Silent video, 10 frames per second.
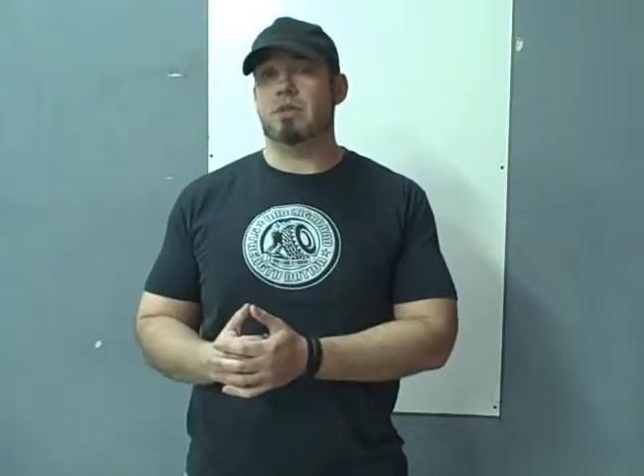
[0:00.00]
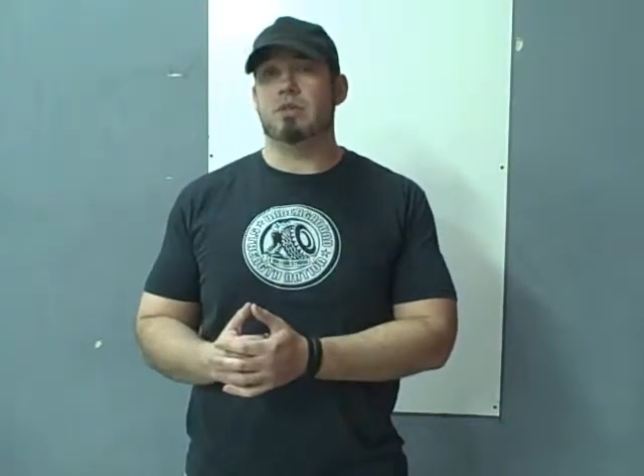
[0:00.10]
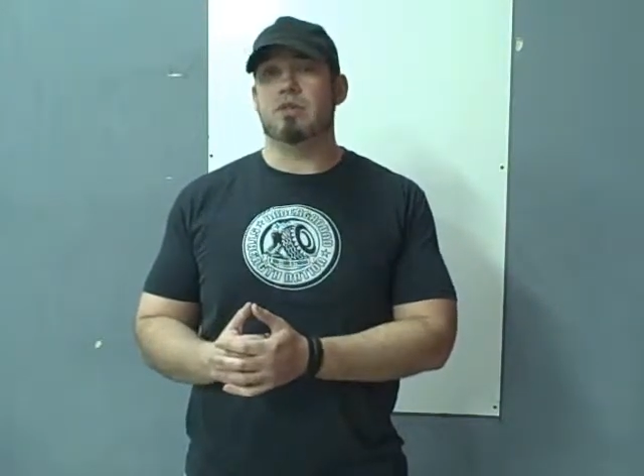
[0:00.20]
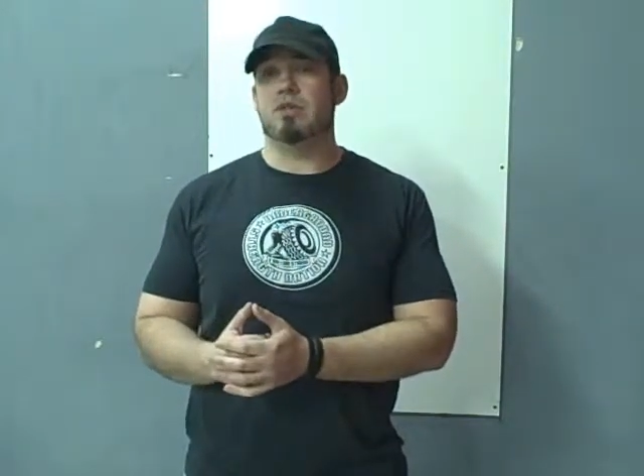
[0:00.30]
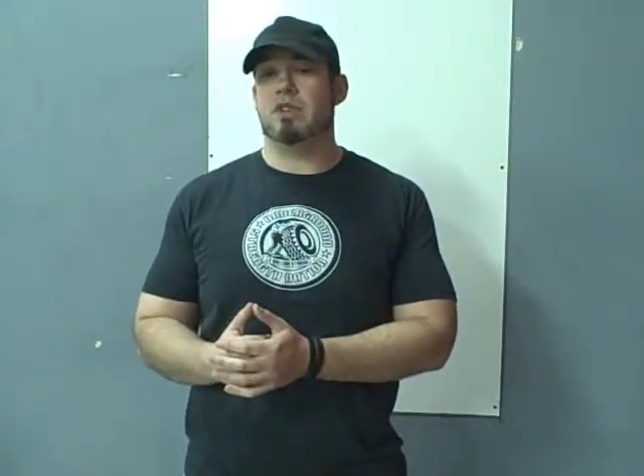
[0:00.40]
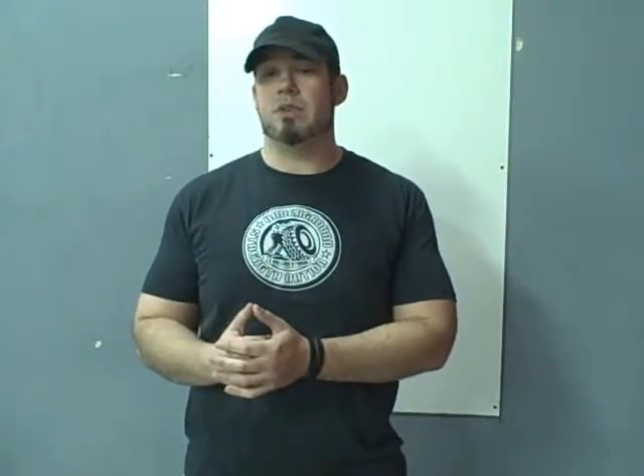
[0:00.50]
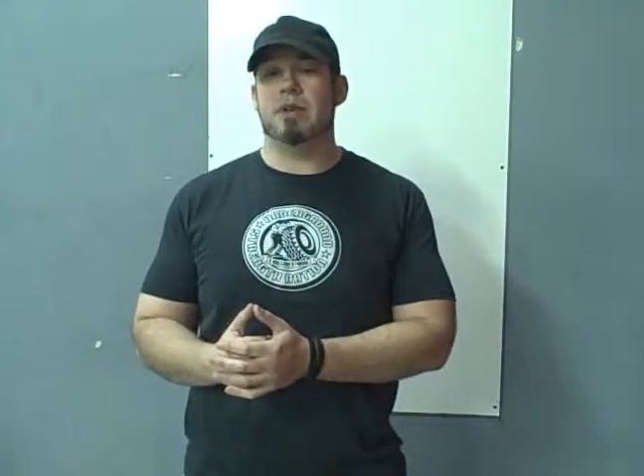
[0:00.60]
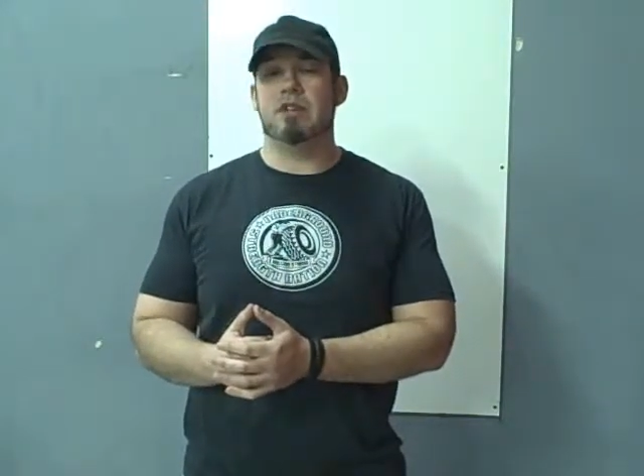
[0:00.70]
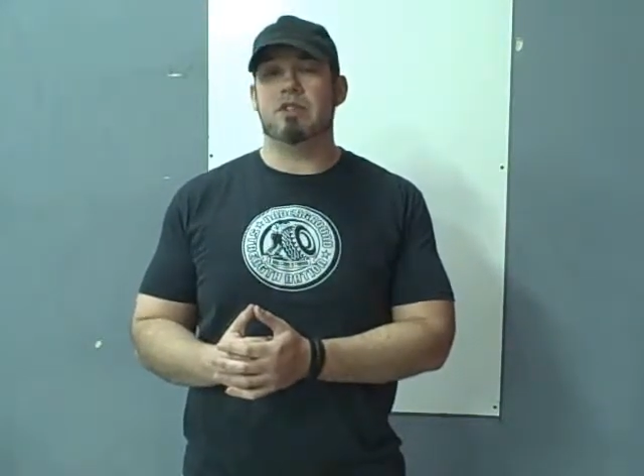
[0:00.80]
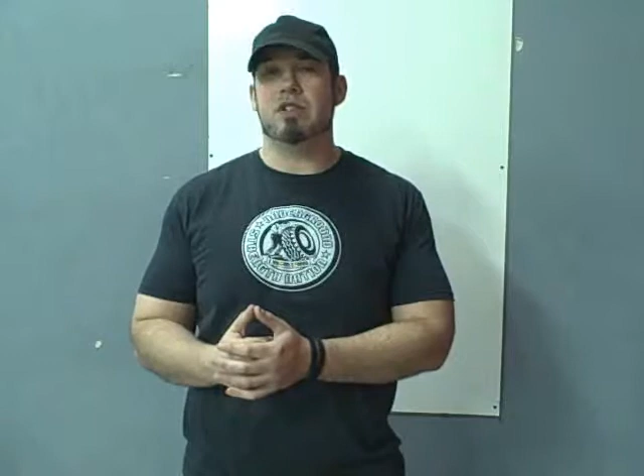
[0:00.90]
some sort of
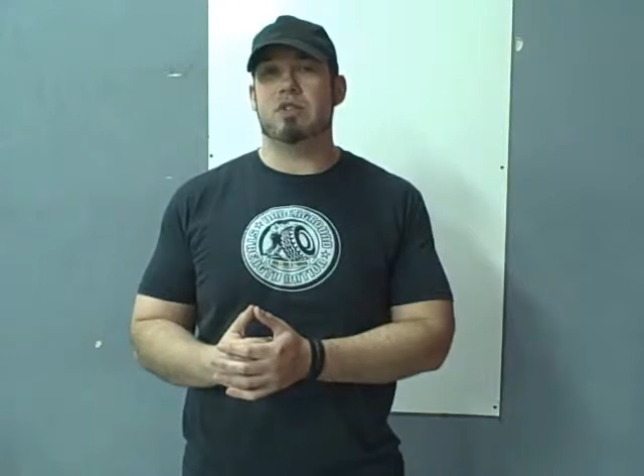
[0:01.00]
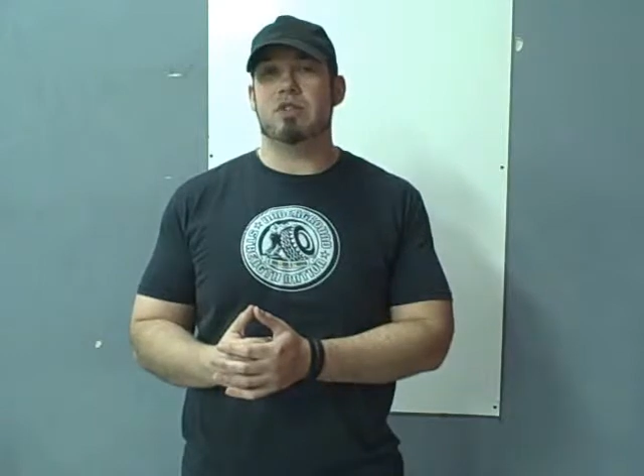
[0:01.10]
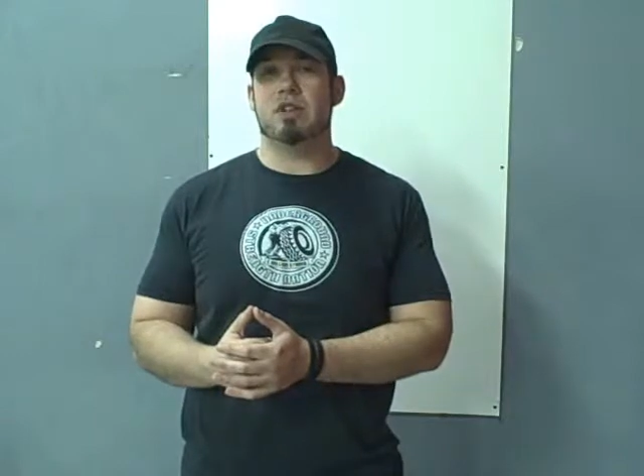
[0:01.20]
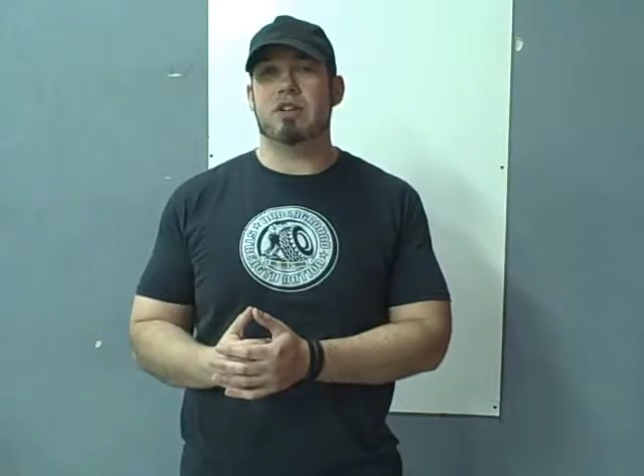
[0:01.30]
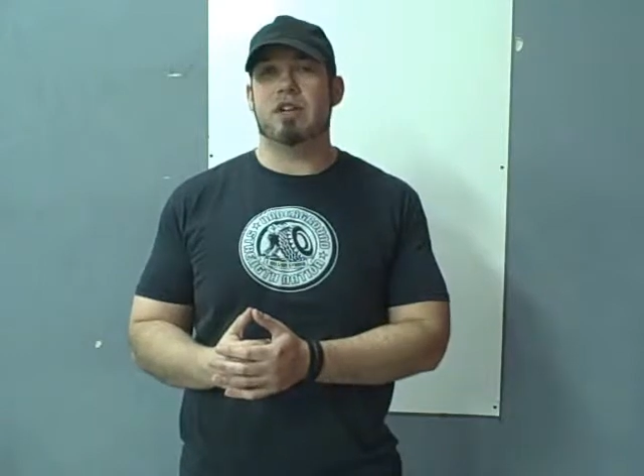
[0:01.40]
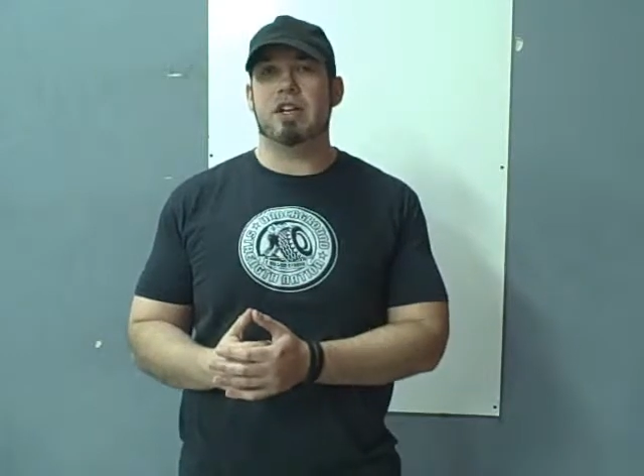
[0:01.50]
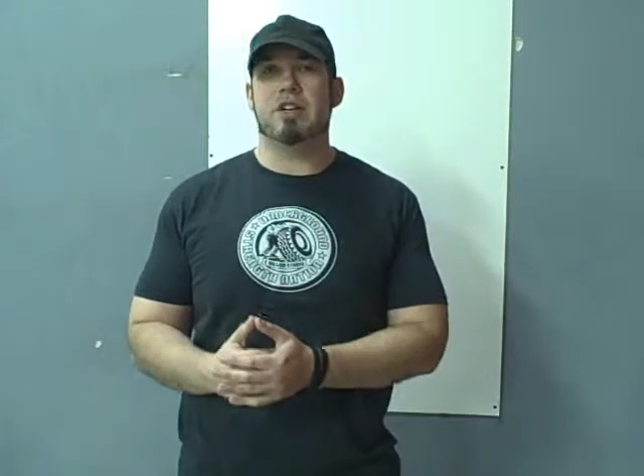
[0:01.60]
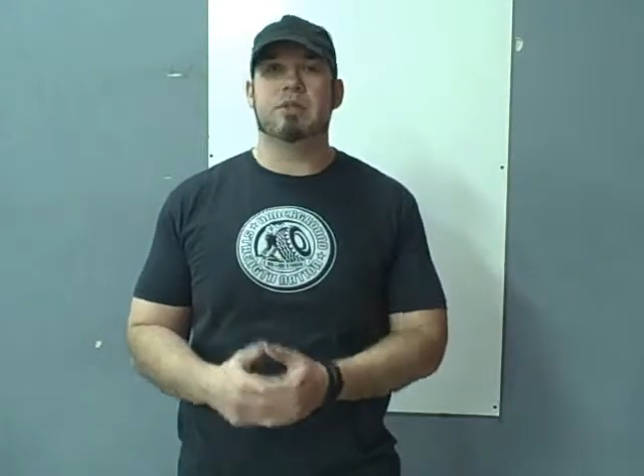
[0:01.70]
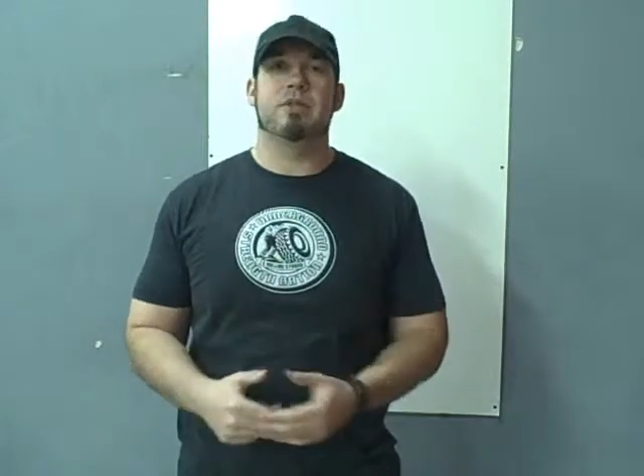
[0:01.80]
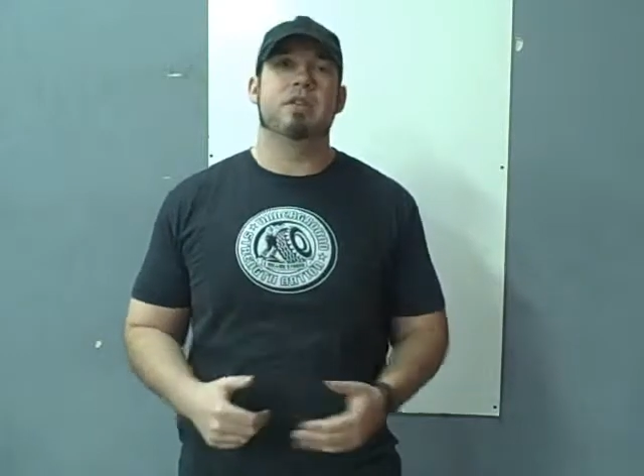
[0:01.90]
carbohydrate source they like,